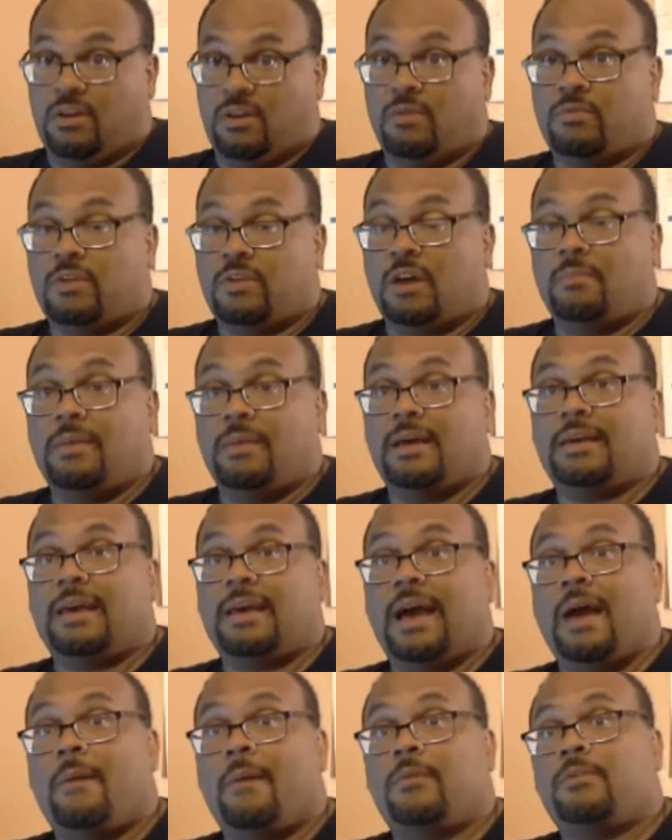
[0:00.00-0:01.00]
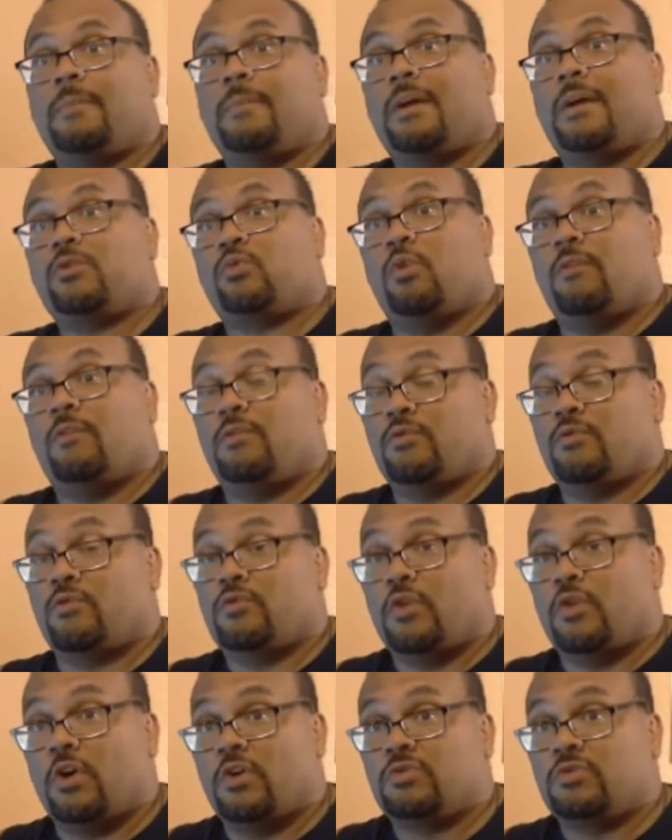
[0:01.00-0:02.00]
Now, we're talking about a guy with about 1,200
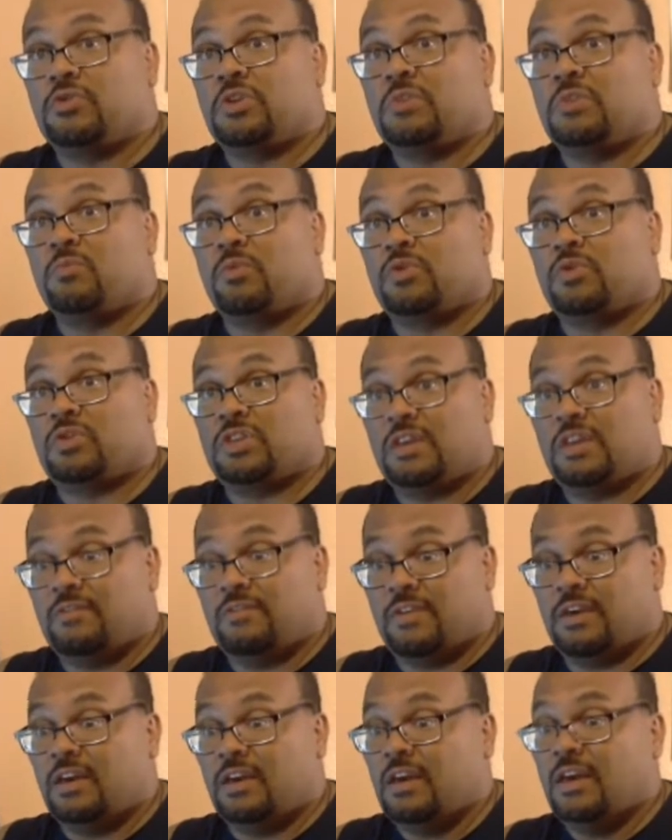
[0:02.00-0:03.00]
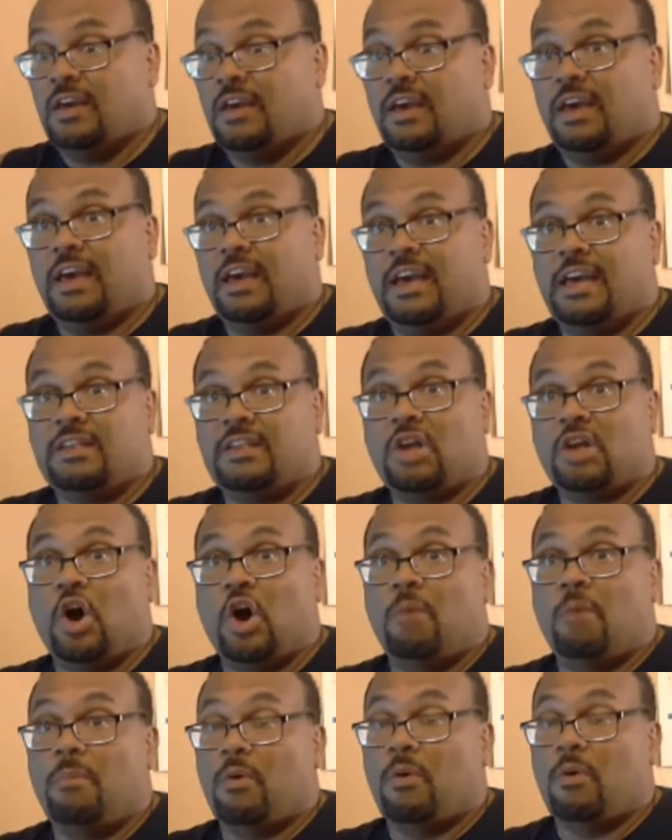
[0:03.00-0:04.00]
yards in receiving and
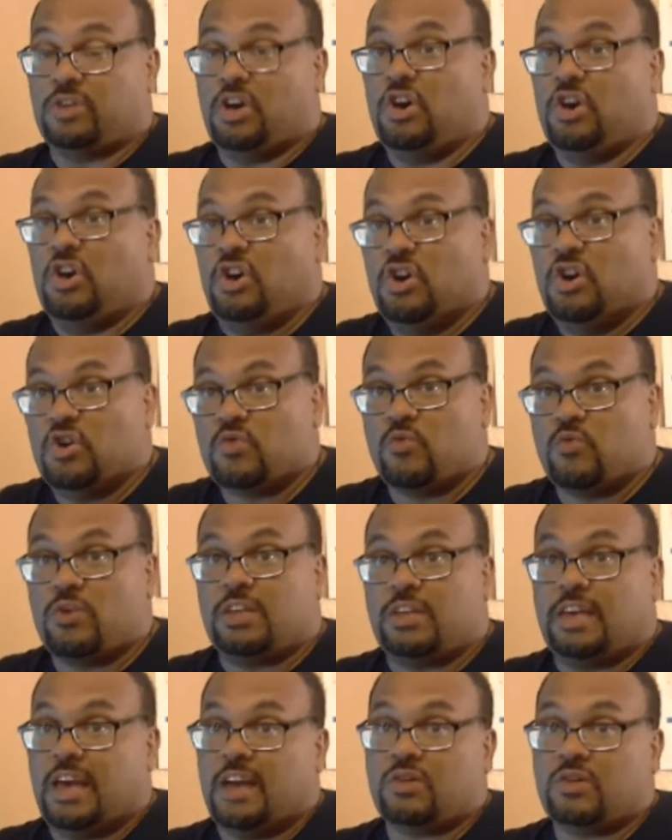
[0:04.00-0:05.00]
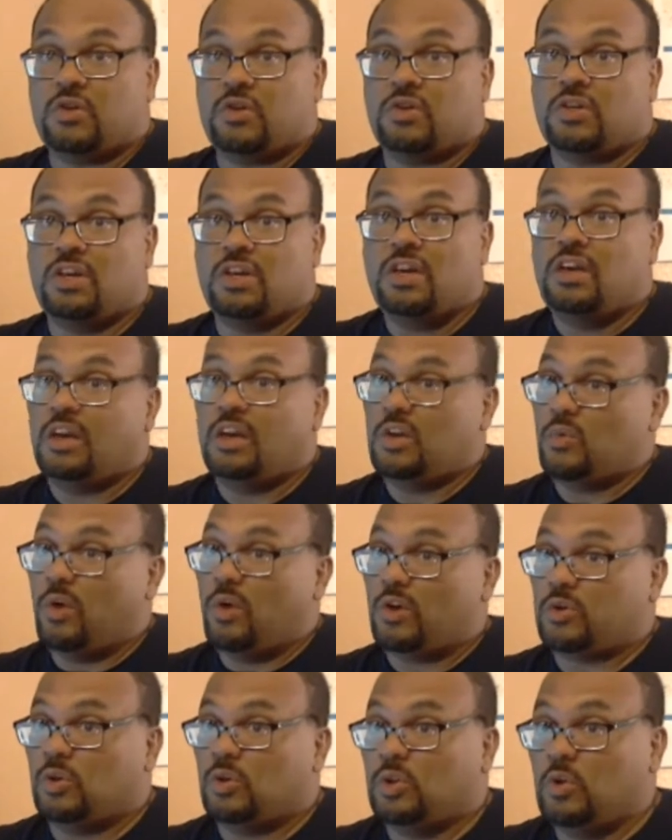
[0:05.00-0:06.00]
almost 100 catches, and you
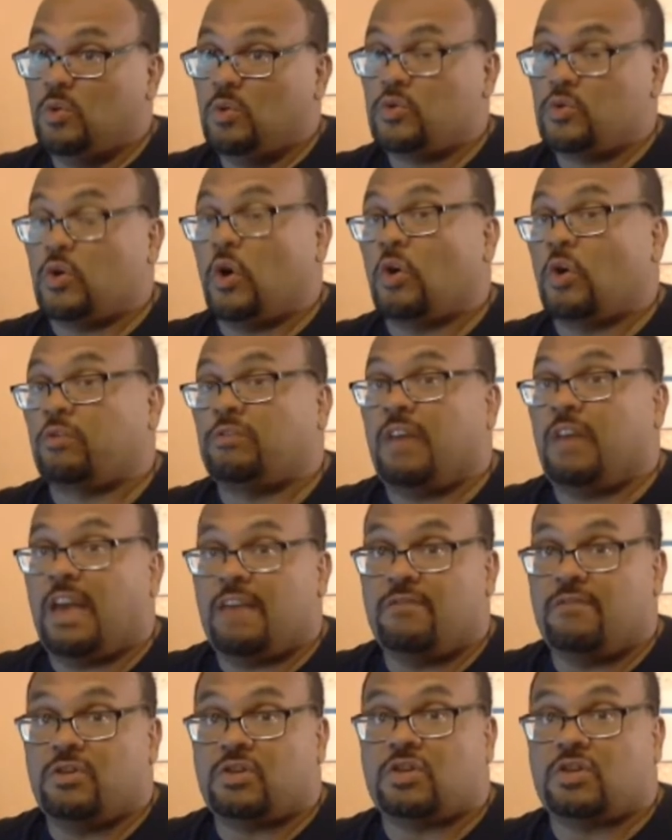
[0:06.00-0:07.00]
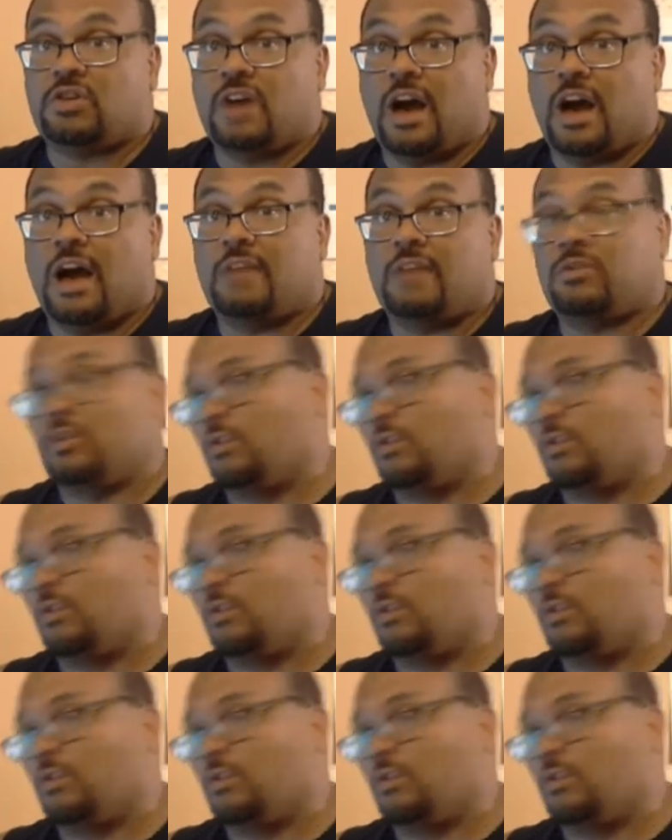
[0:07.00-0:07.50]
also lose Artavis Scott.